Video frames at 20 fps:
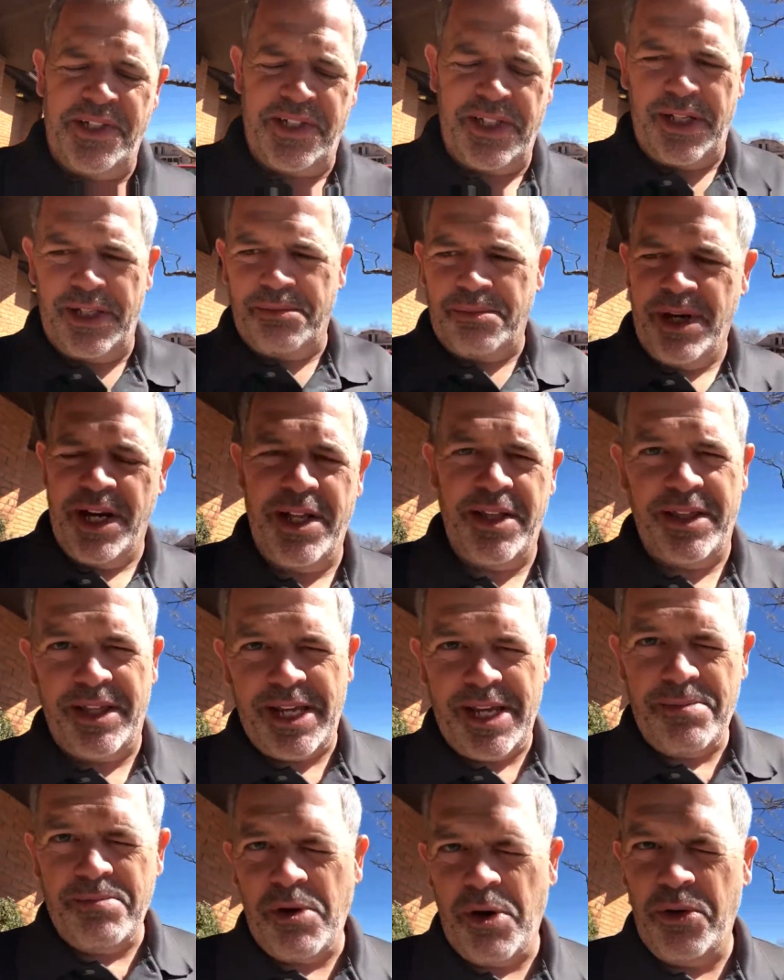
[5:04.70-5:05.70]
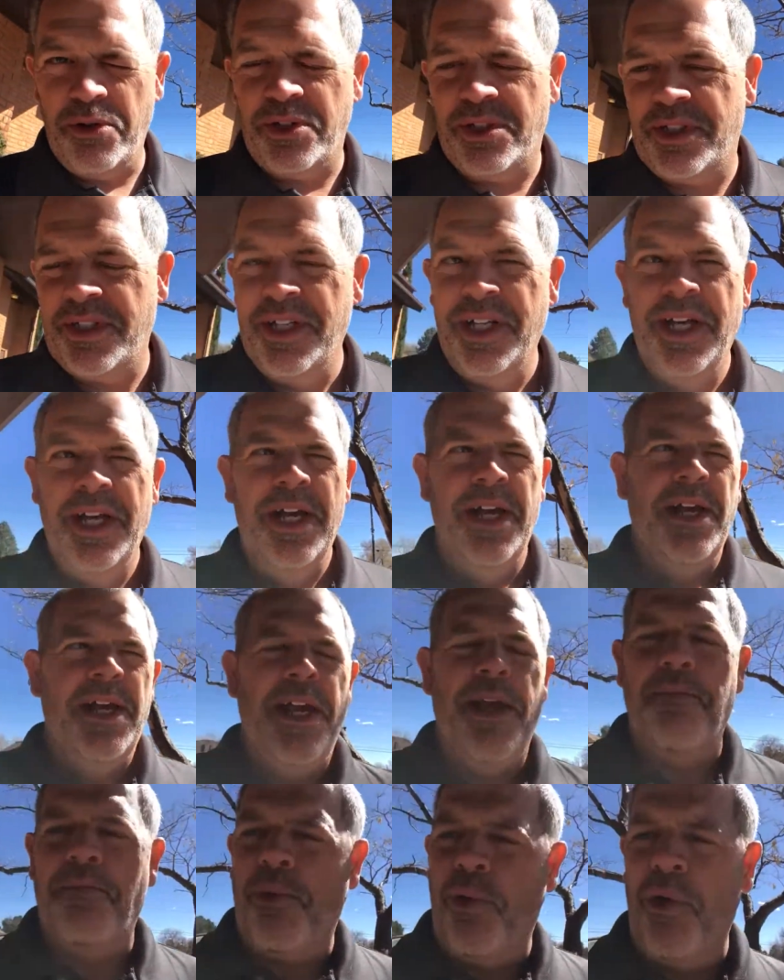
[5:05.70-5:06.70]
to celebrate the most
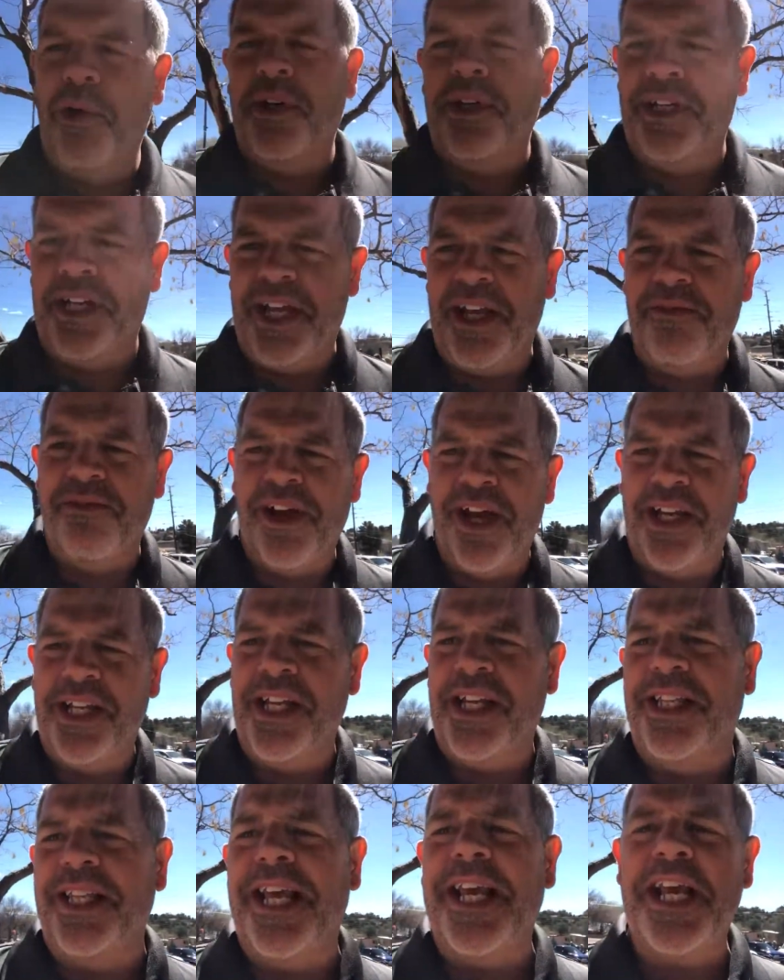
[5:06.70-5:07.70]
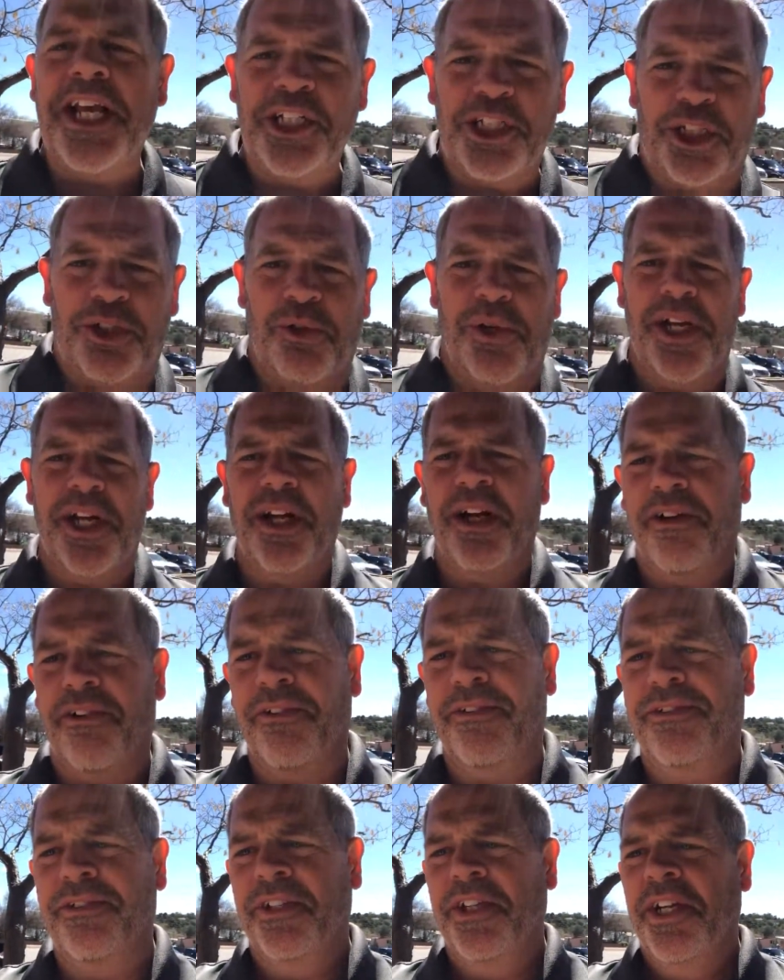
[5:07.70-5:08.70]
important event in the history
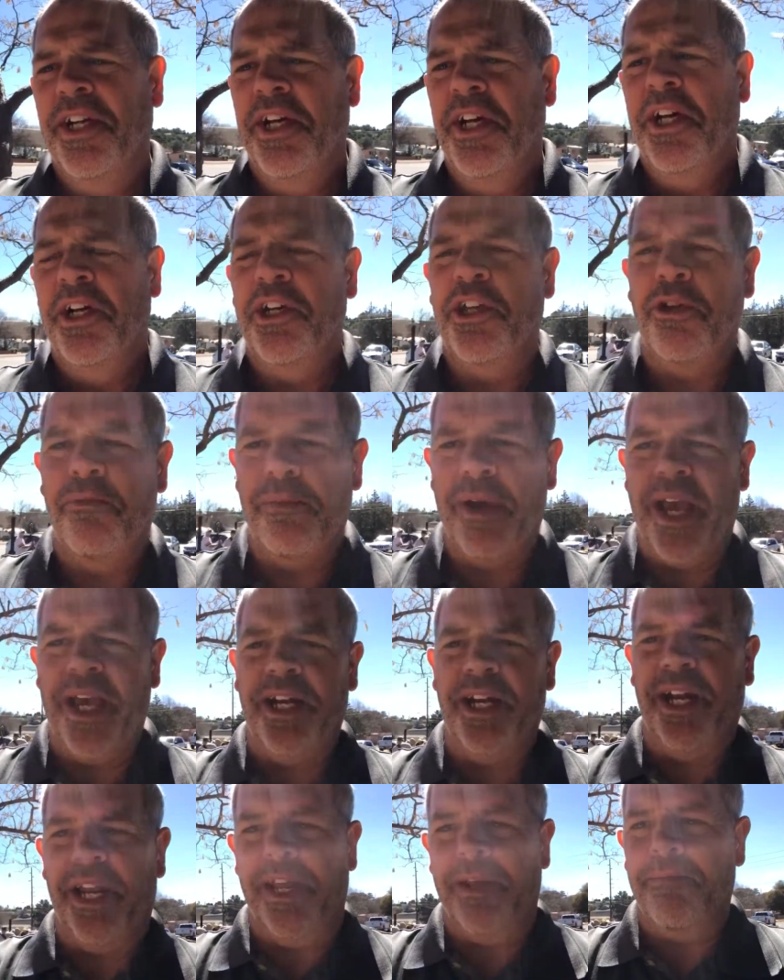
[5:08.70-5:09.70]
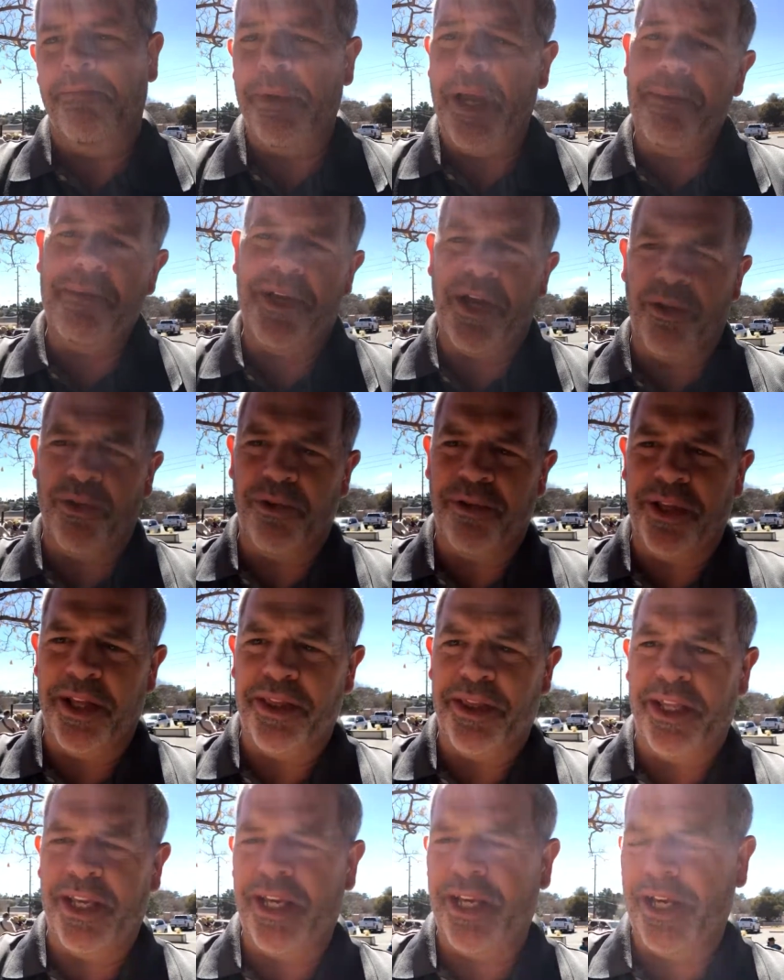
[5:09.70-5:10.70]
of humanity, maybe other
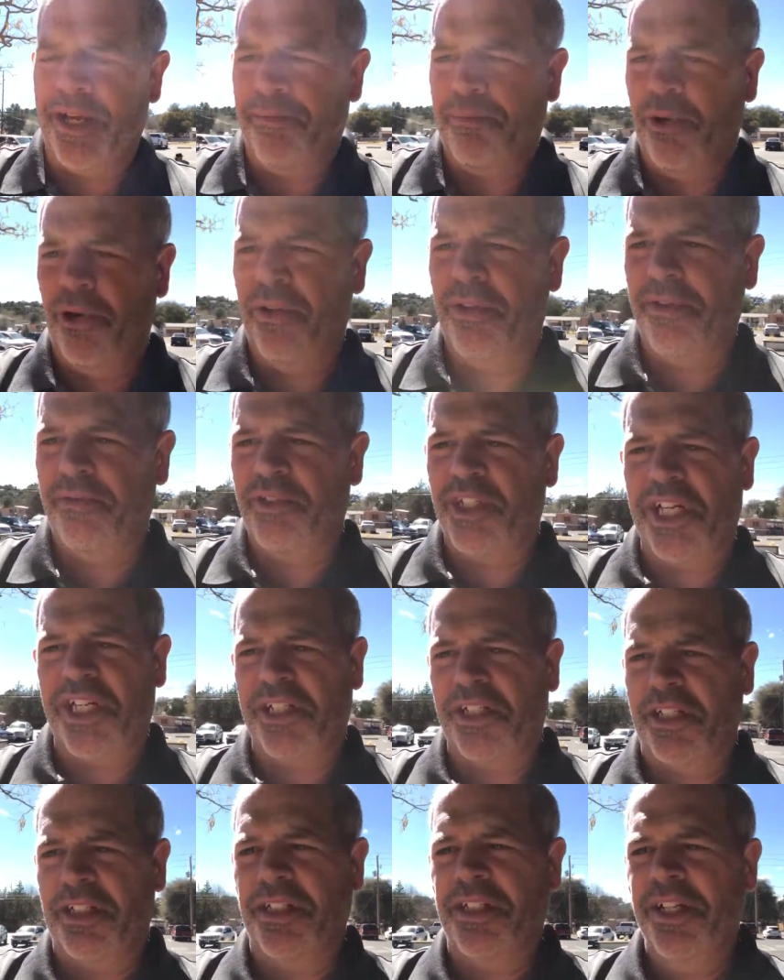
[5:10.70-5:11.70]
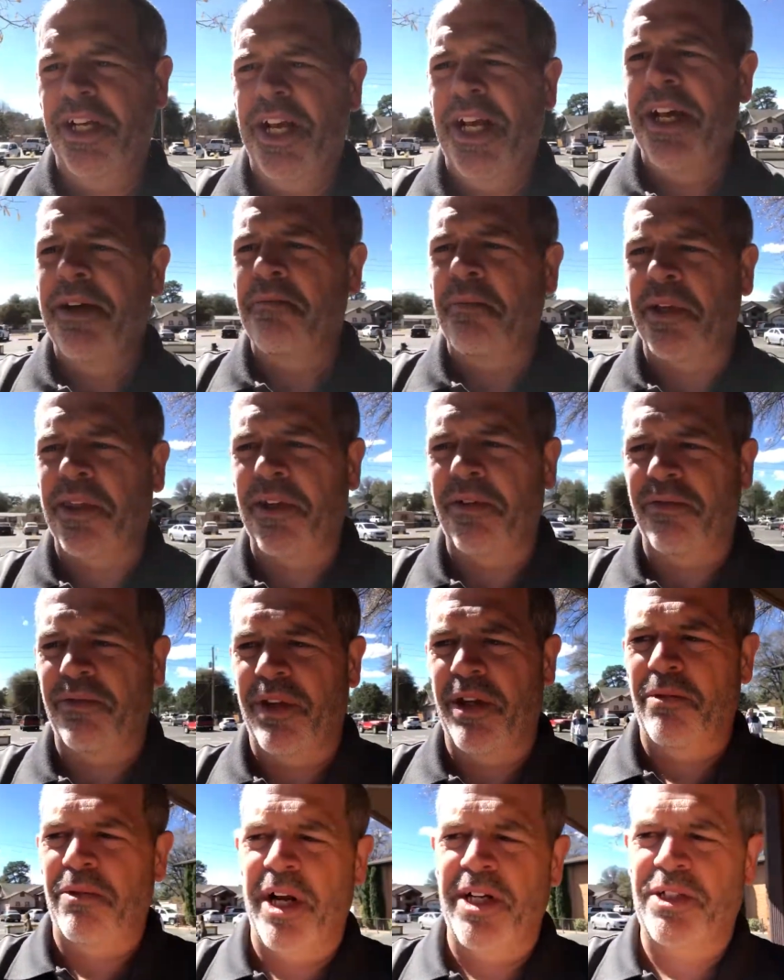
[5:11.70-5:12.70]
than the birth of Jesus, but
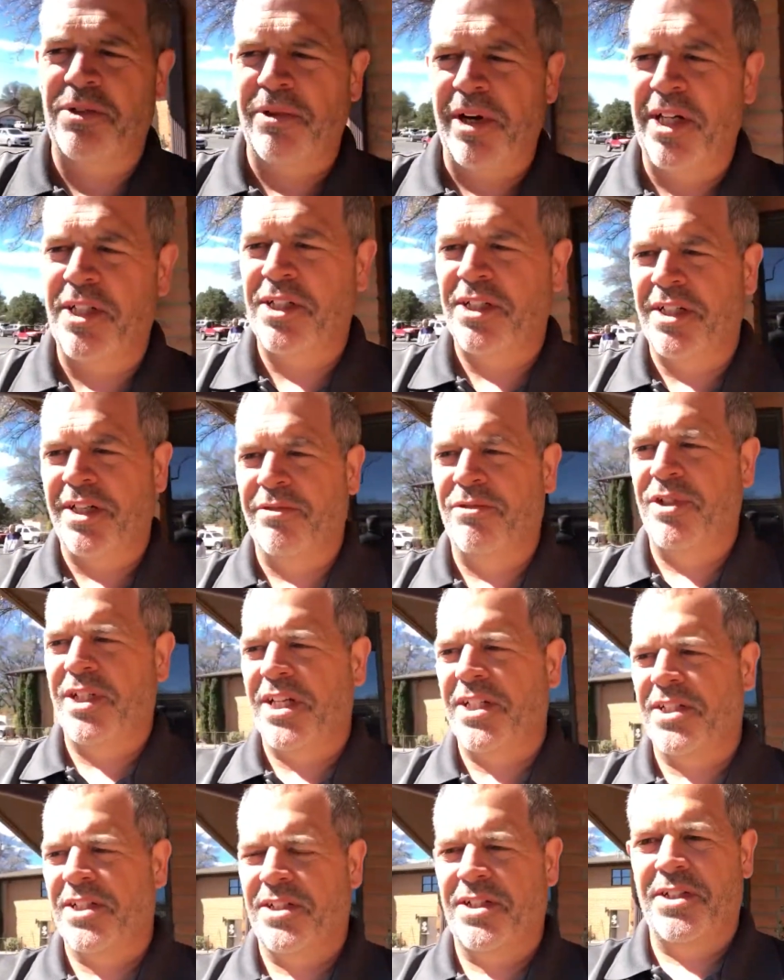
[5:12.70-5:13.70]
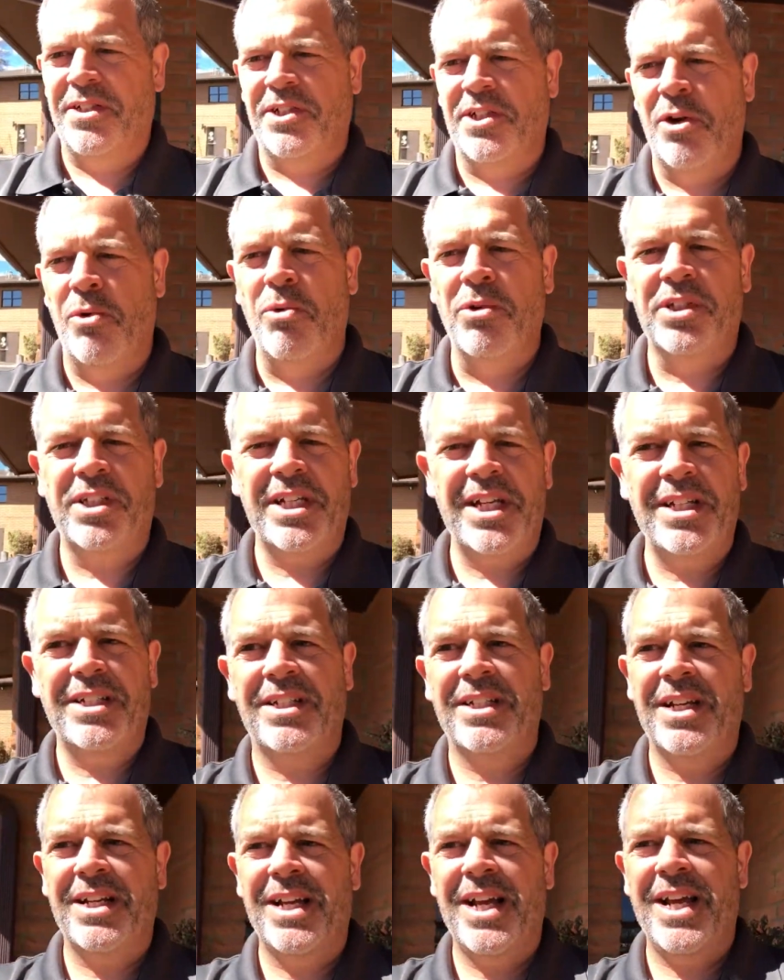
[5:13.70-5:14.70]
the resurrection of Jesus. And so we'll see you
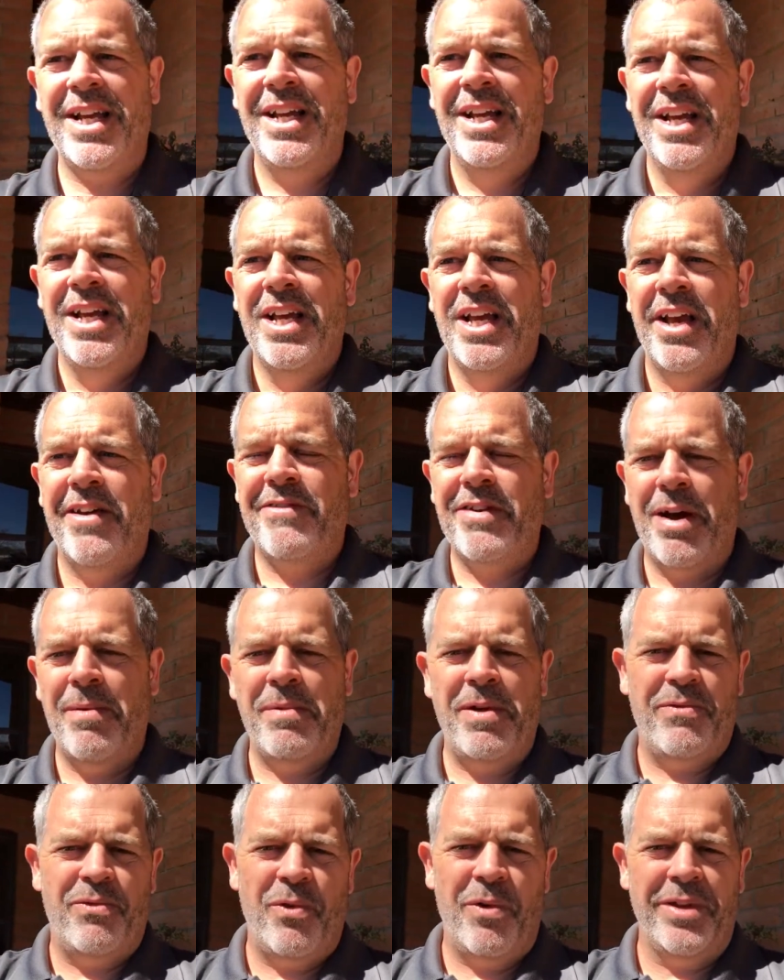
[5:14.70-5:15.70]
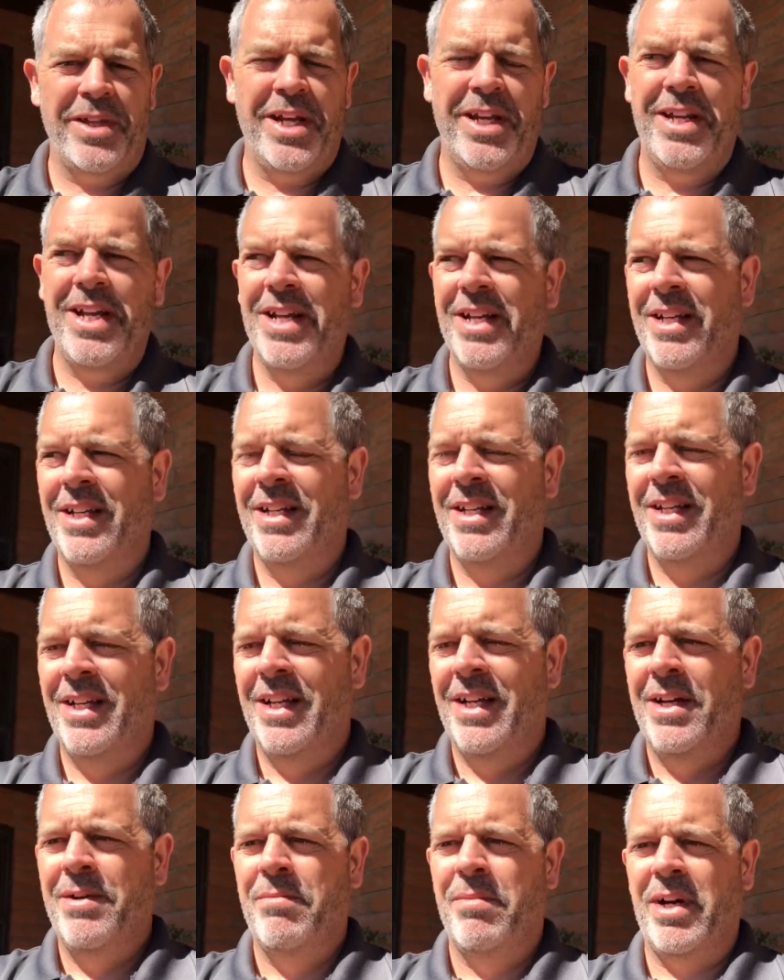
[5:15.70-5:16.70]
Sunday, if not before then.
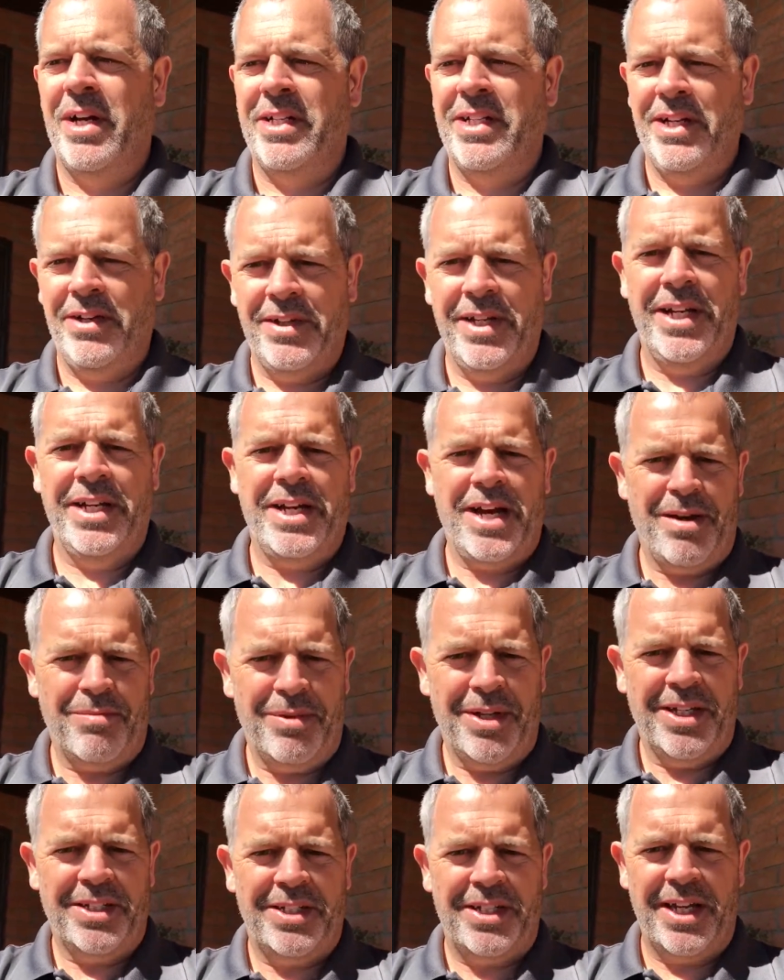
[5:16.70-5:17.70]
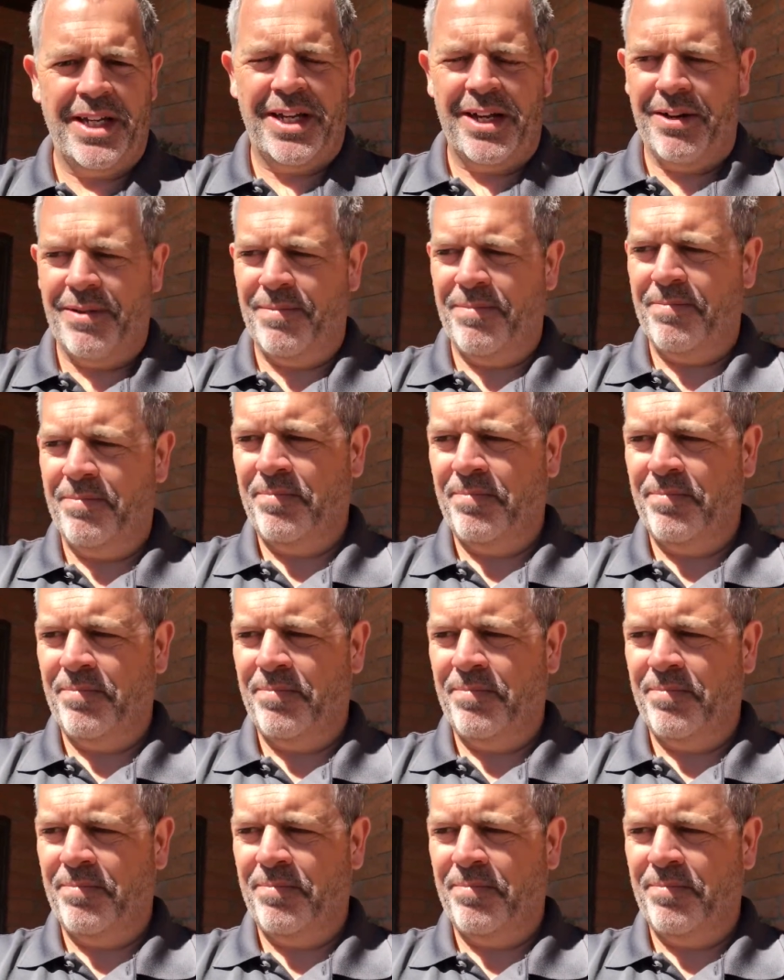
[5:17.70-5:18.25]
But until then, God bless. Take care.